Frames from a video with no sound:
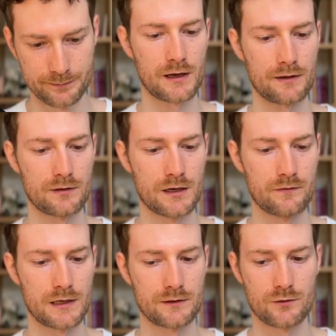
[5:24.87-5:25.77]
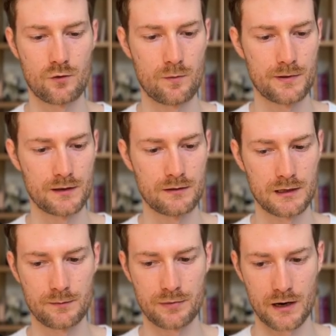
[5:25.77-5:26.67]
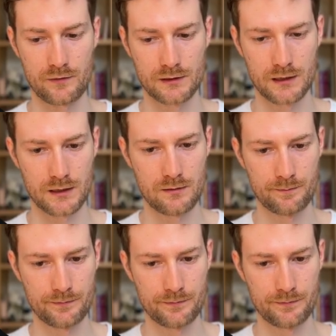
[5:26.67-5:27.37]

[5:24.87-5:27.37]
and here we need to copy the private key.